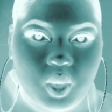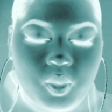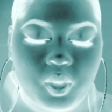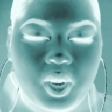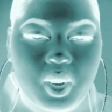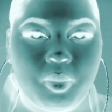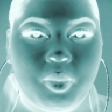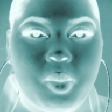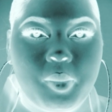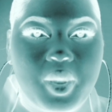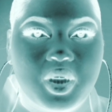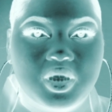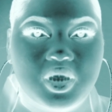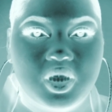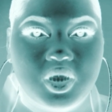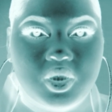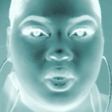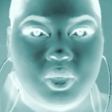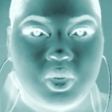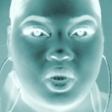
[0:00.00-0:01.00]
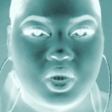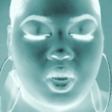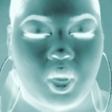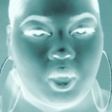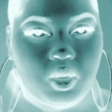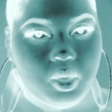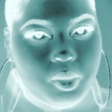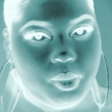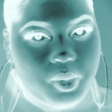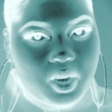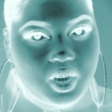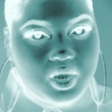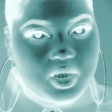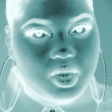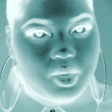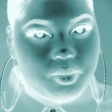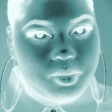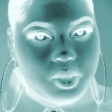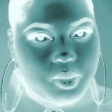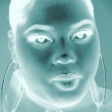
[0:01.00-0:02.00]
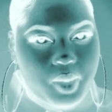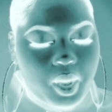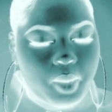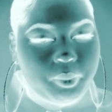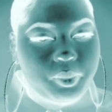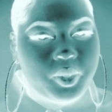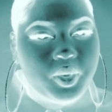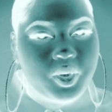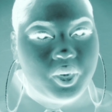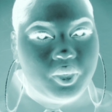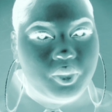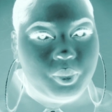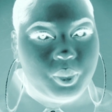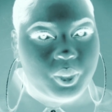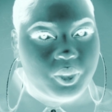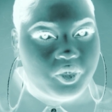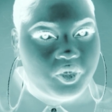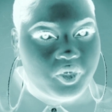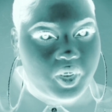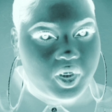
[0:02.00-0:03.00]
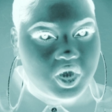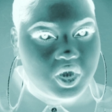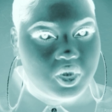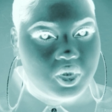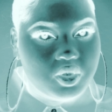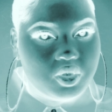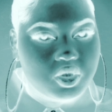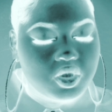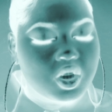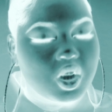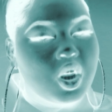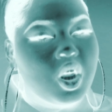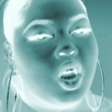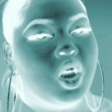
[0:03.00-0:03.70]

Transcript: What I'm about to do has only been attempted by pure professionals.